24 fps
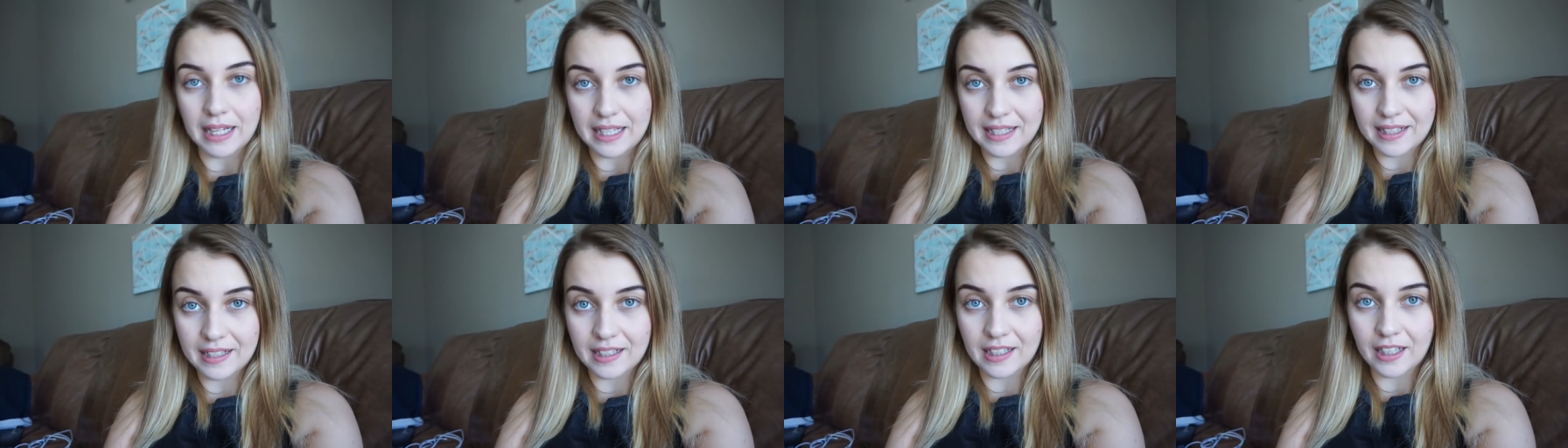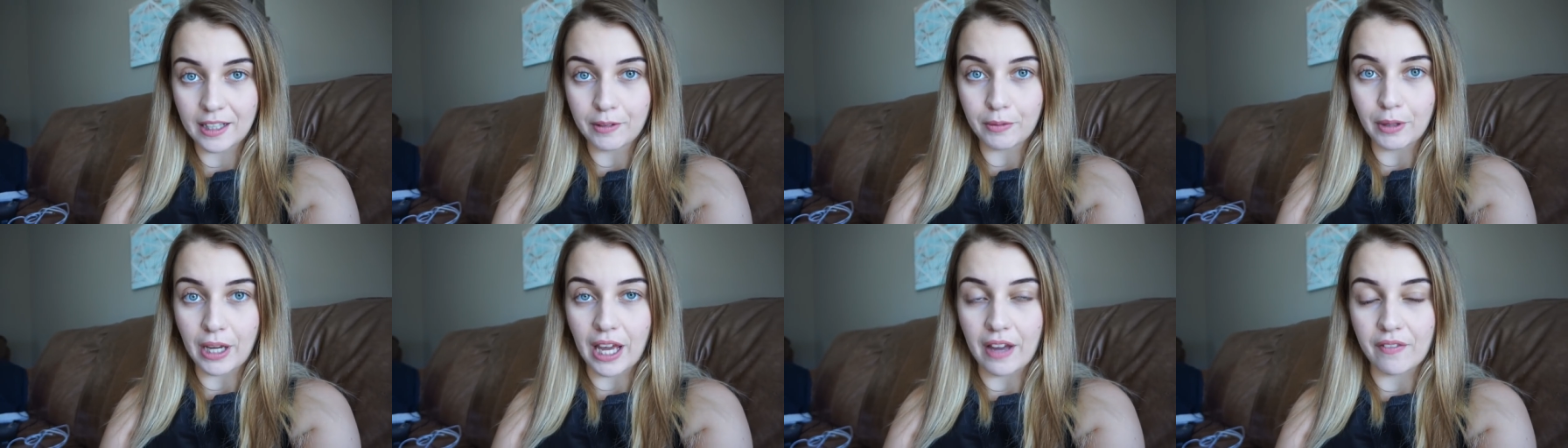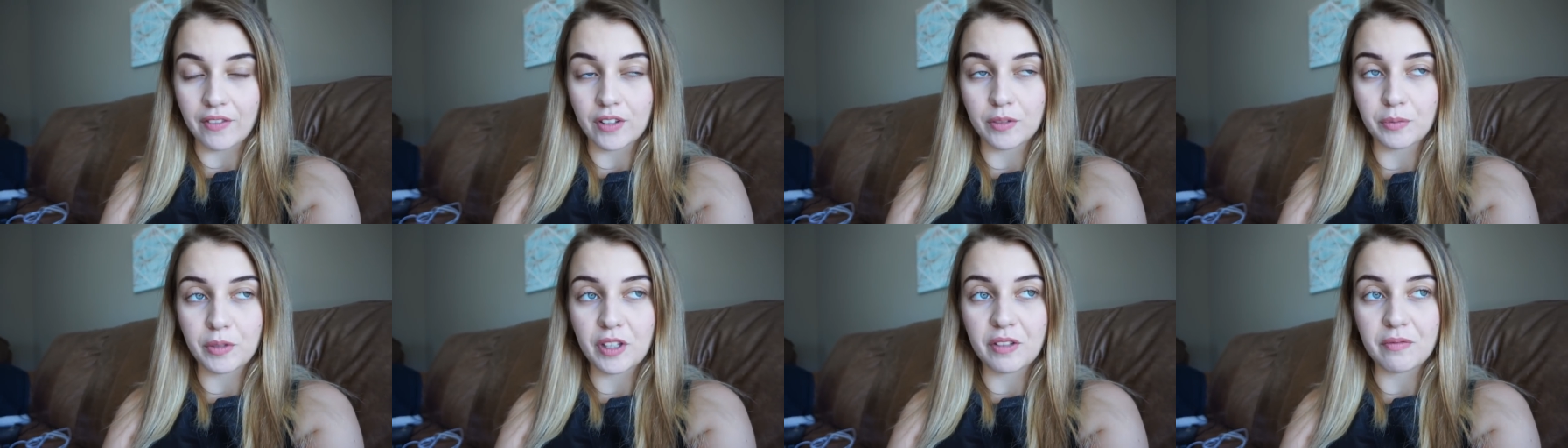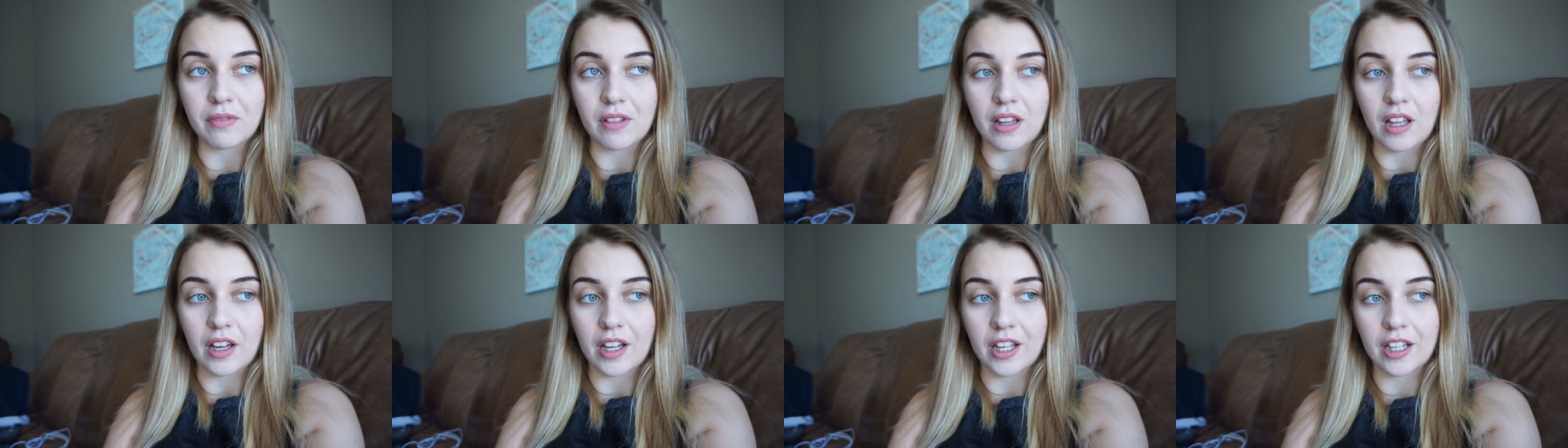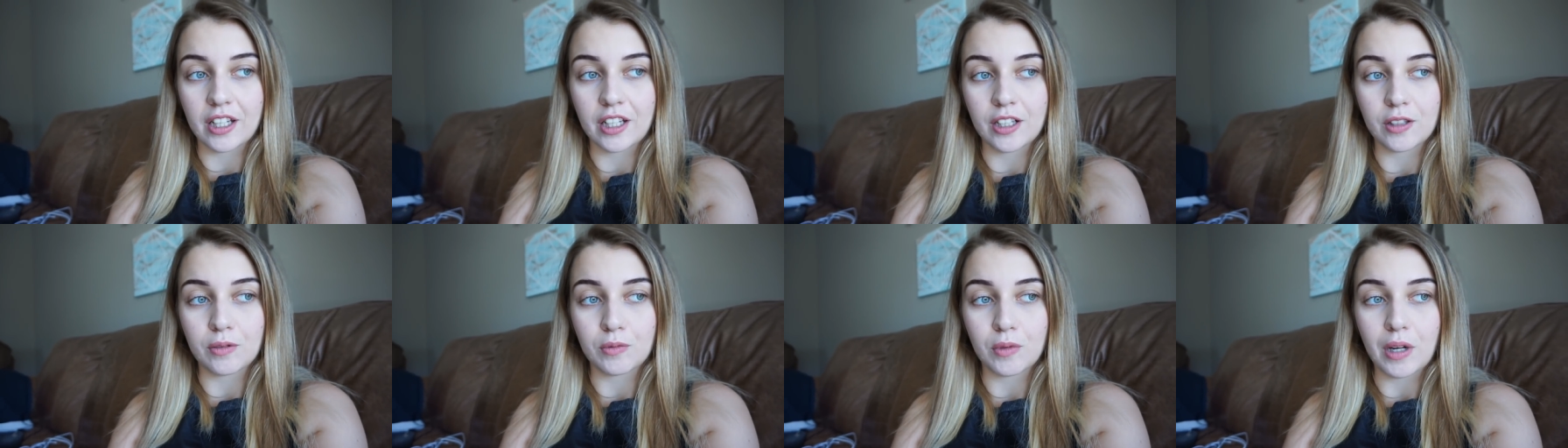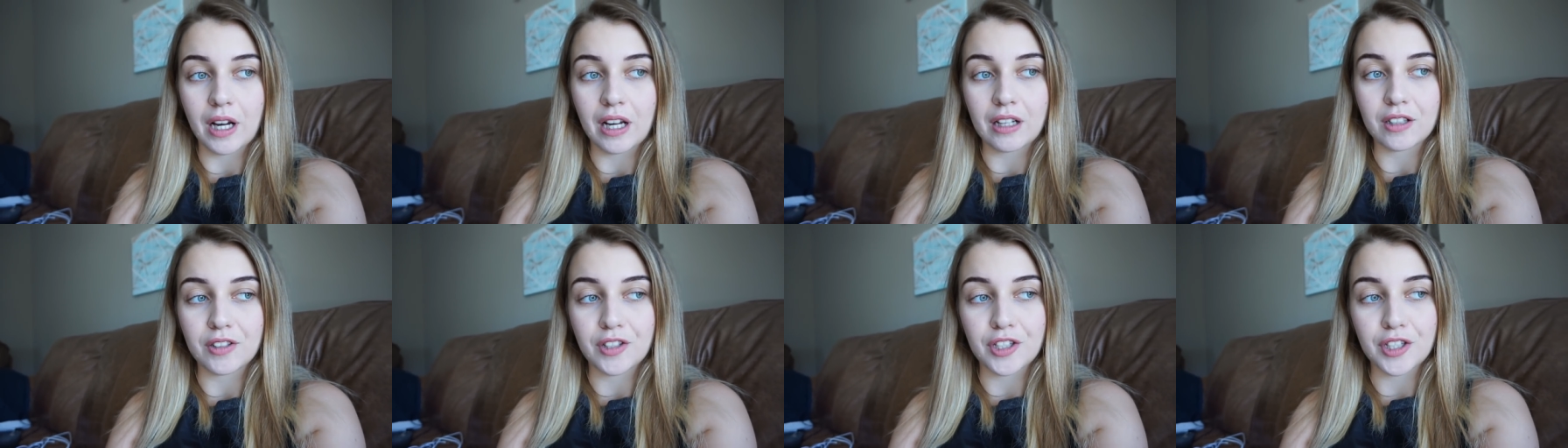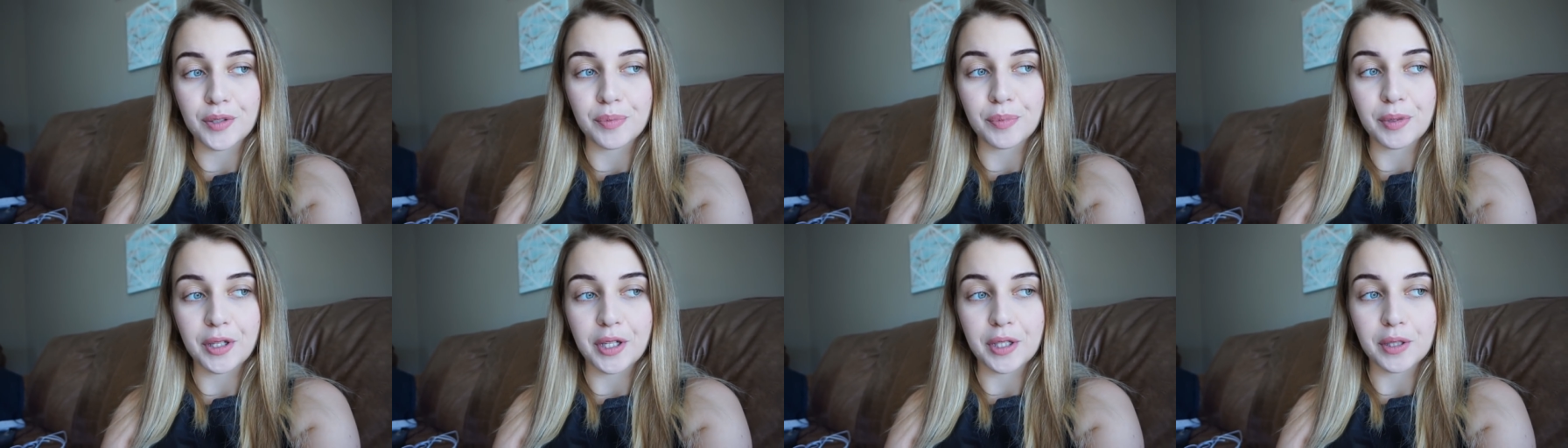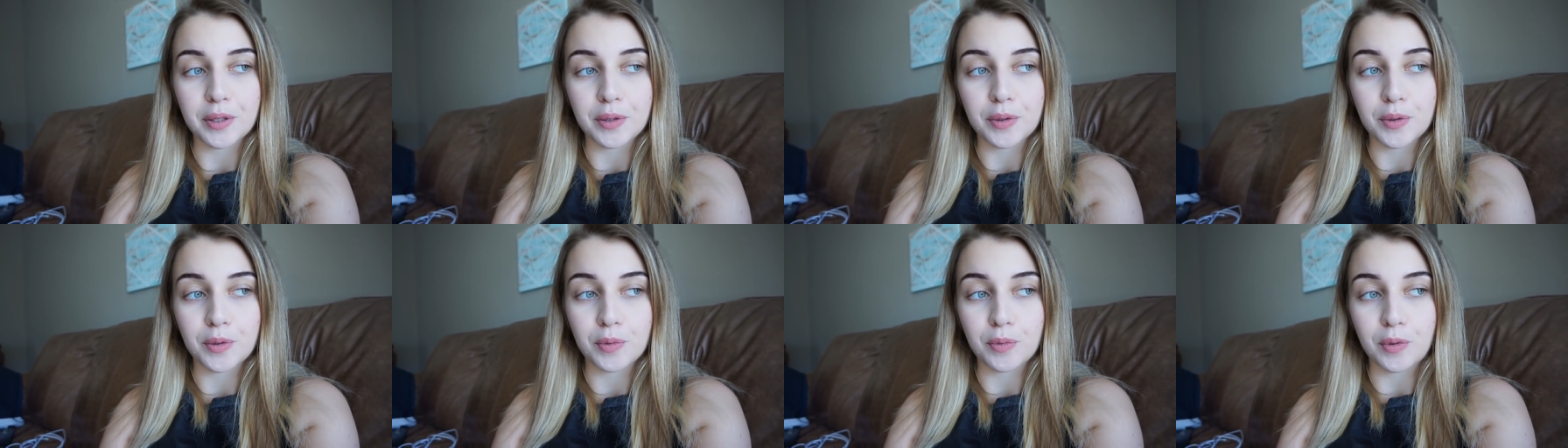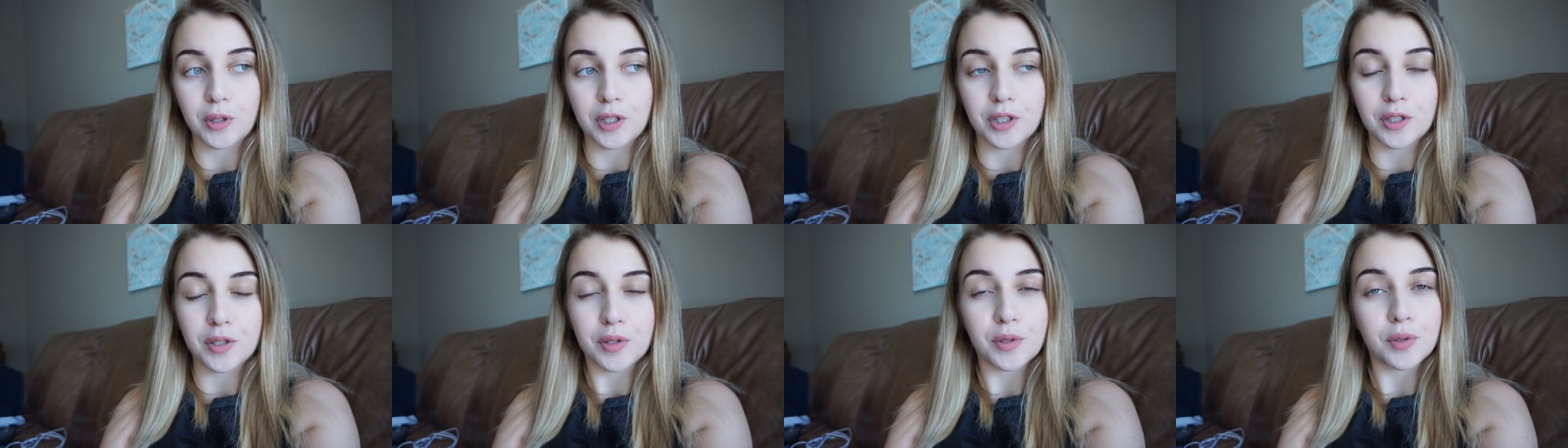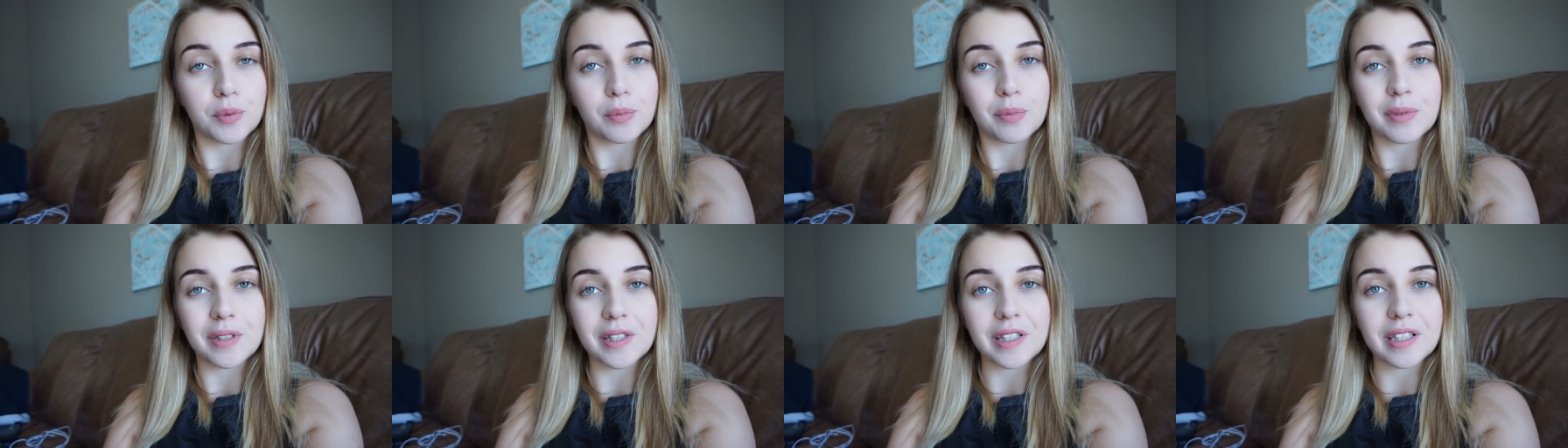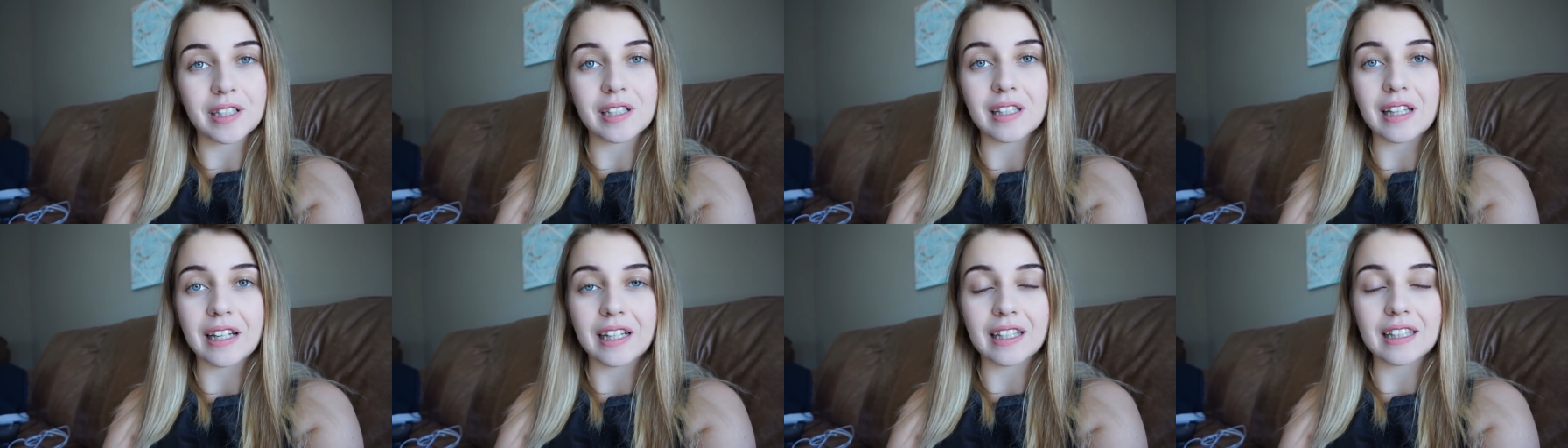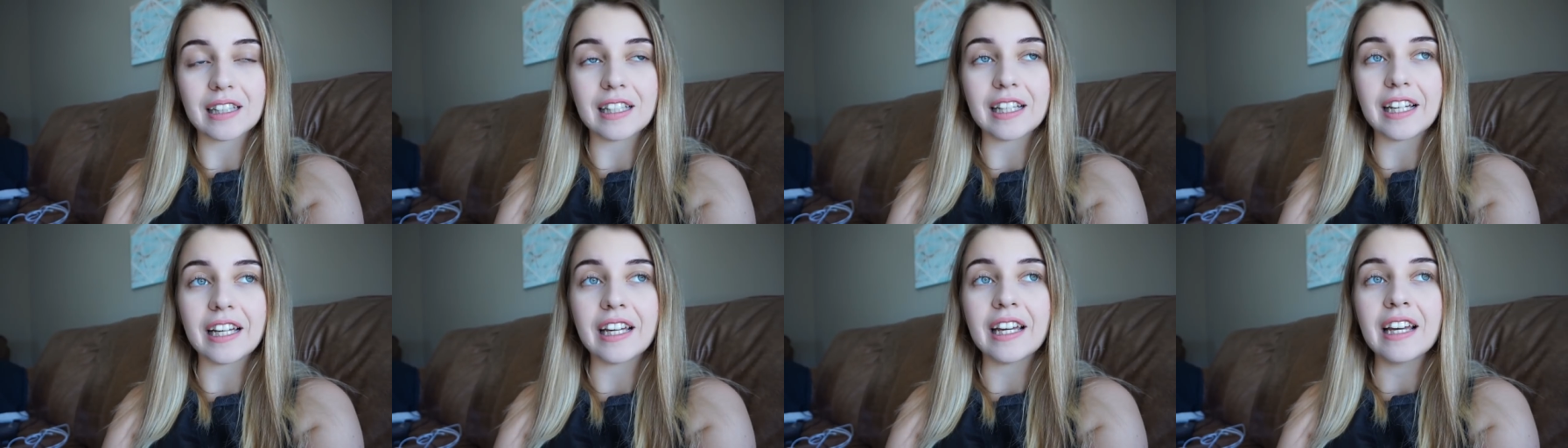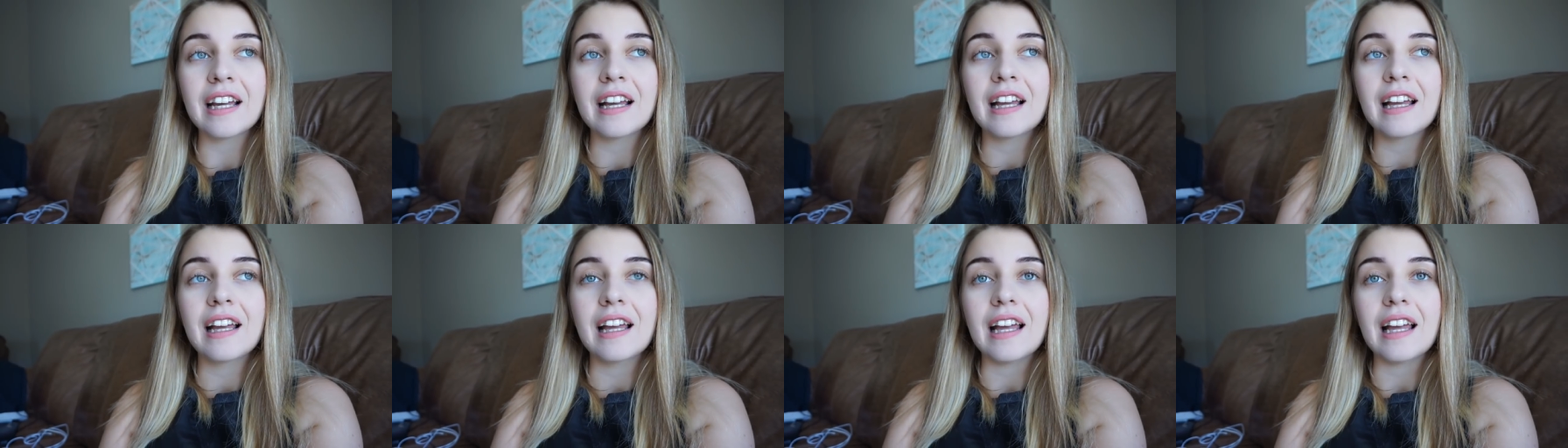Basically, we haven't been vlogging in a while just because we are so busy lately